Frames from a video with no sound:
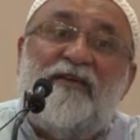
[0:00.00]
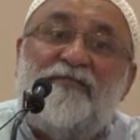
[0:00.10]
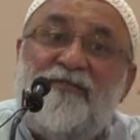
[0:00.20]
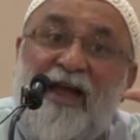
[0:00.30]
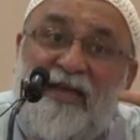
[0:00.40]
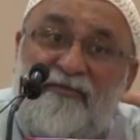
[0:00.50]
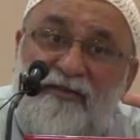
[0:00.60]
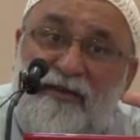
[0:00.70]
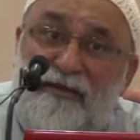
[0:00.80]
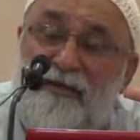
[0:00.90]
Five
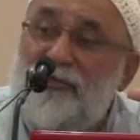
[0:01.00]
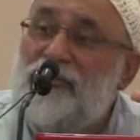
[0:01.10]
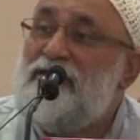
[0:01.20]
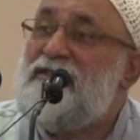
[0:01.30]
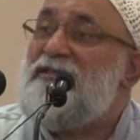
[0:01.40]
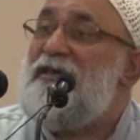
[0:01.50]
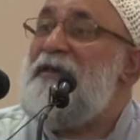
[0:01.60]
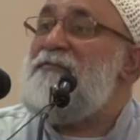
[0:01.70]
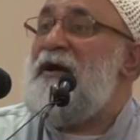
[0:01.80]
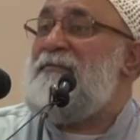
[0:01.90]
conditions
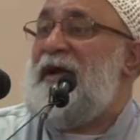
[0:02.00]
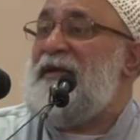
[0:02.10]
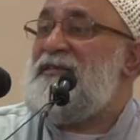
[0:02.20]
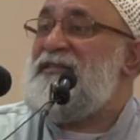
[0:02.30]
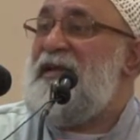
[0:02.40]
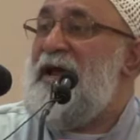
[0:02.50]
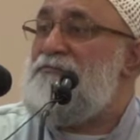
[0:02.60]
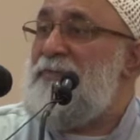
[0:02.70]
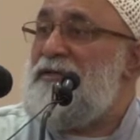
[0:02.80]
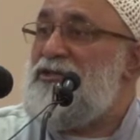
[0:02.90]
Imam alayhi
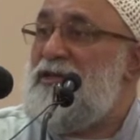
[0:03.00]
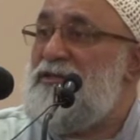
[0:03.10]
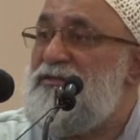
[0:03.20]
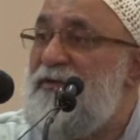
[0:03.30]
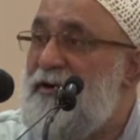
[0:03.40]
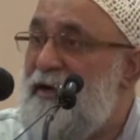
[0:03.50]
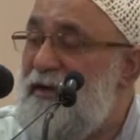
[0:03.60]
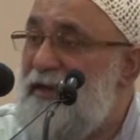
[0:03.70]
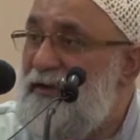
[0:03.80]
salam mentions for an